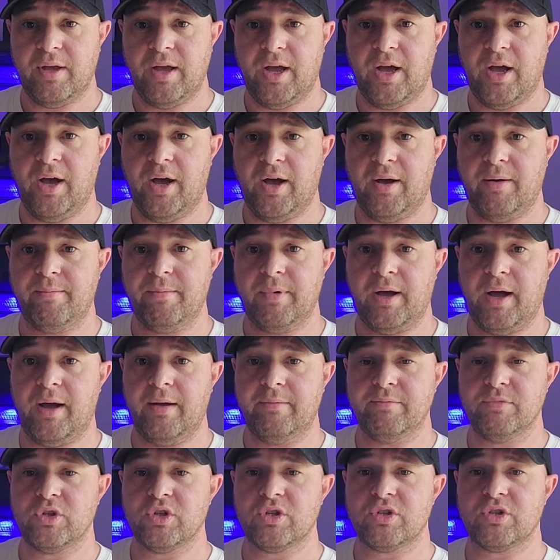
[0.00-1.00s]
Um,
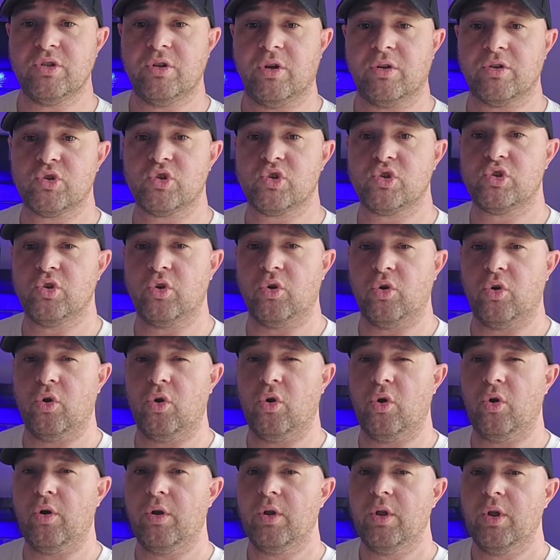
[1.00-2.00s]
I'm just not
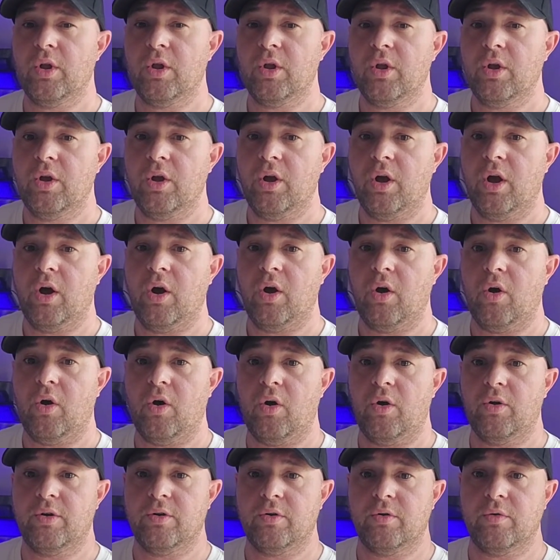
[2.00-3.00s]
sure
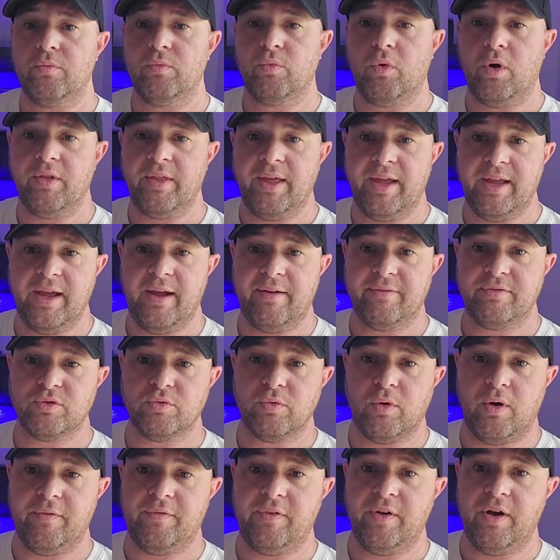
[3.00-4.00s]
on what they have
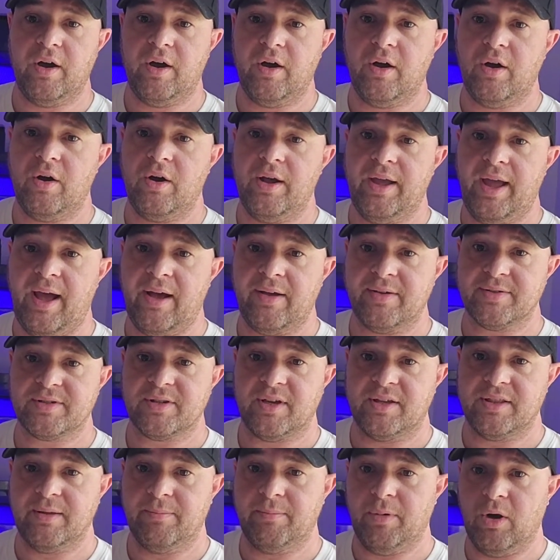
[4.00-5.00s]
to offer
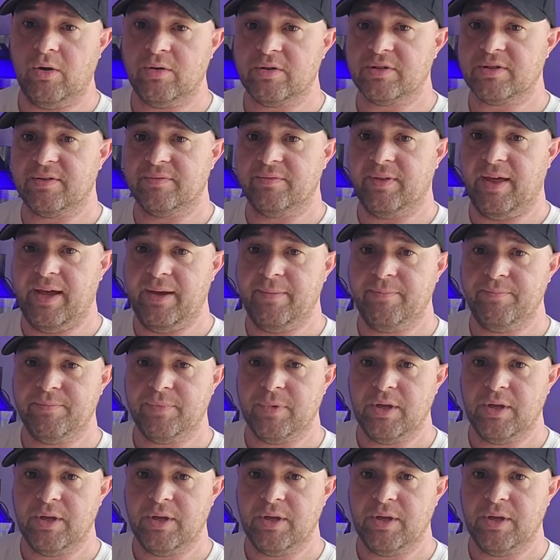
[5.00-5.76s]
outside the box of that.